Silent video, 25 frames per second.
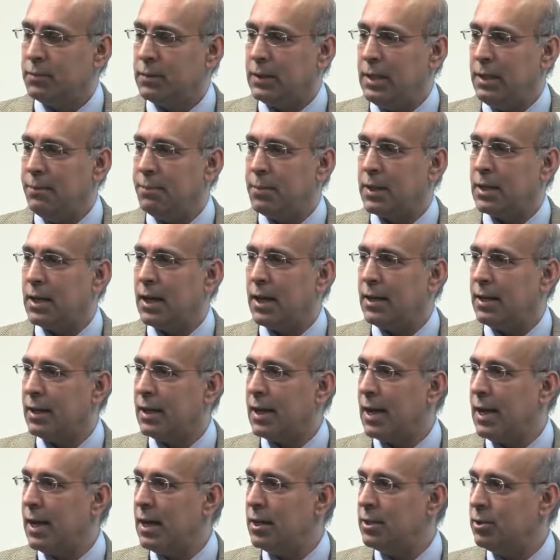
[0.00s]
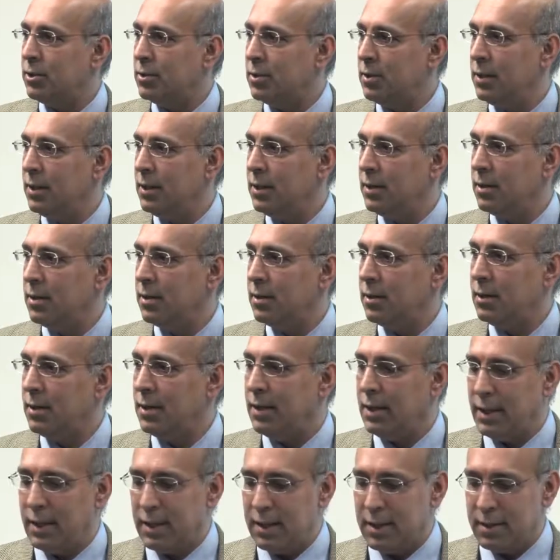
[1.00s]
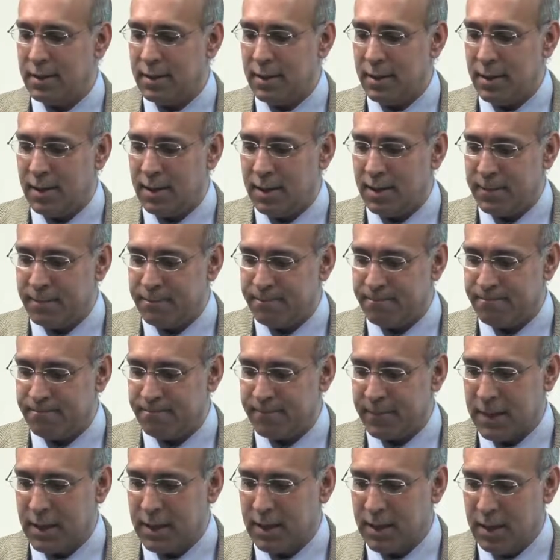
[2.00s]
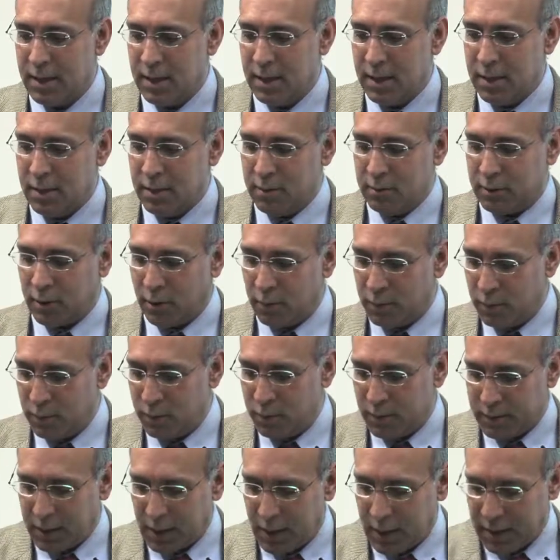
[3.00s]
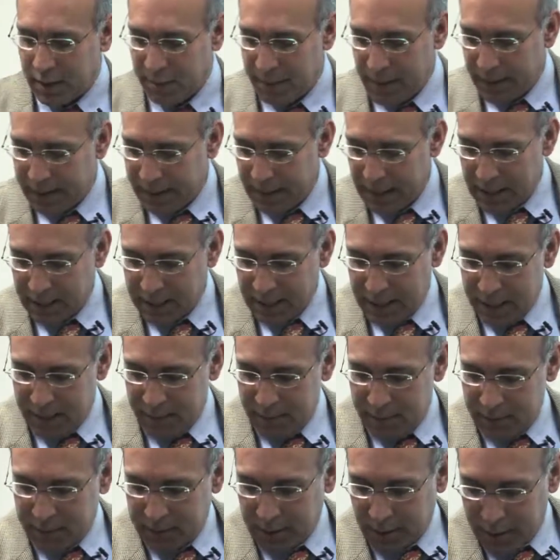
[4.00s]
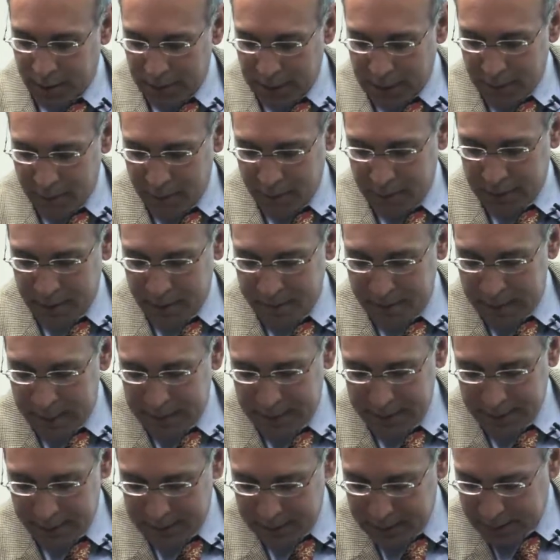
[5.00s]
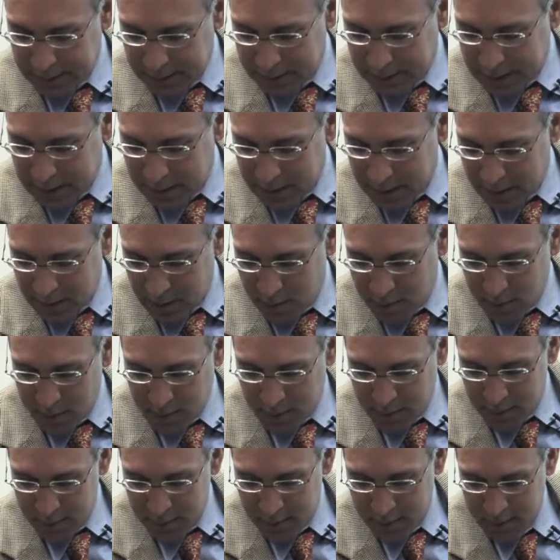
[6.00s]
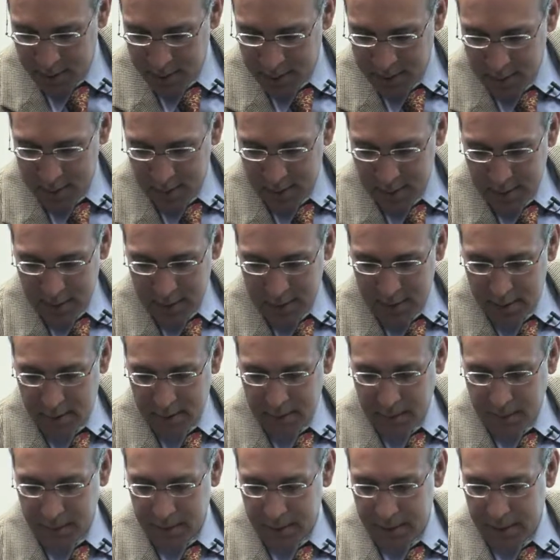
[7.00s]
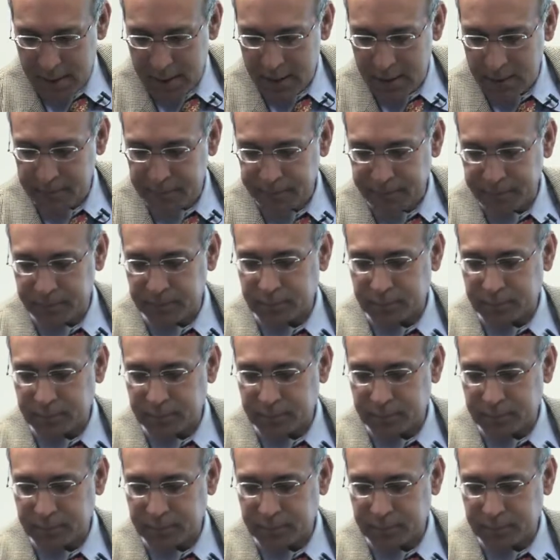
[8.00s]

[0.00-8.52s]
keep it kind of casual here. And um, so we'll talk about that. Kind of we'll start out with the basics and kind of go on uh, from there.